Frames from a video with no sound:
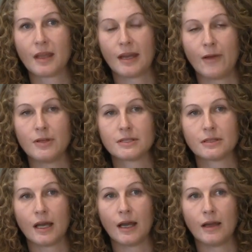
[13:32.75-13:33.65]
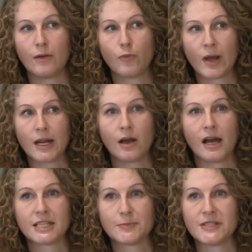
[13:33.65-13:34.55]
And I was running a
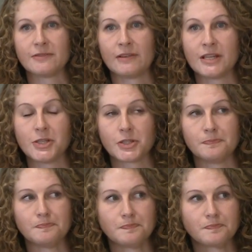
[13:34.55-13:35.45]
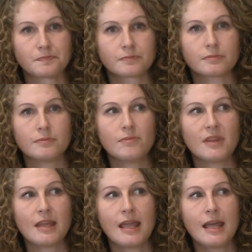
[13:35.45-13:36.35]
hospice foundation.
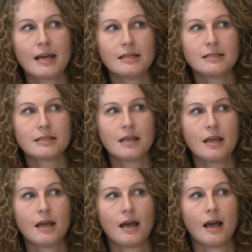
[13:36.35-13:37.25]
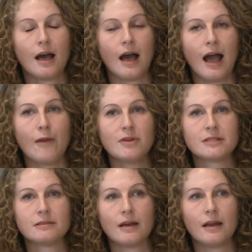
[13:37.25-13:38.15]
And I
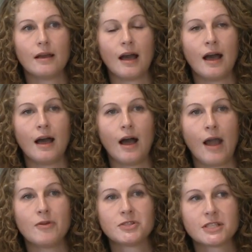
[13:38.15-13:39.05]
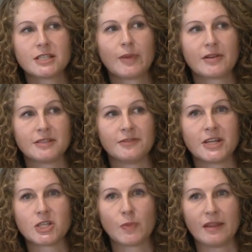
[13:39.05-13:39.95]
was just about to
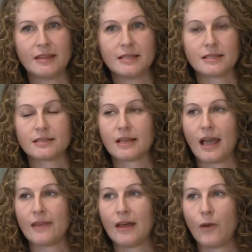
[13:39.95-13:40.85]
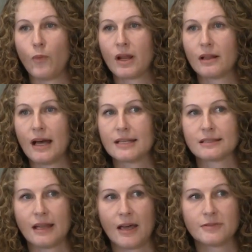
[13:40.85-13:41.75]
finish my thesis. I had that one
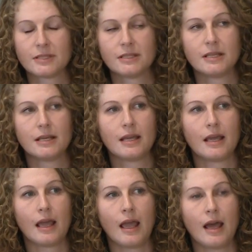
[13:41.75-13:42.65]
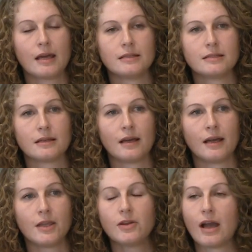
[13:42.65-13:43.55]
class left. And
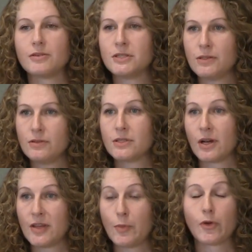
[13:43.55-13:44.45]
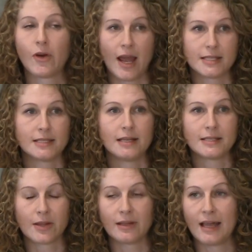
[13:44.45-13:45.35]
you know how students are, they procrastinate
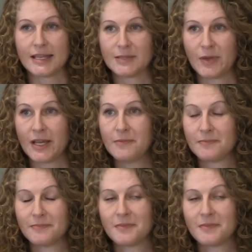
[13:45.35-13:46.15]
until the last minute.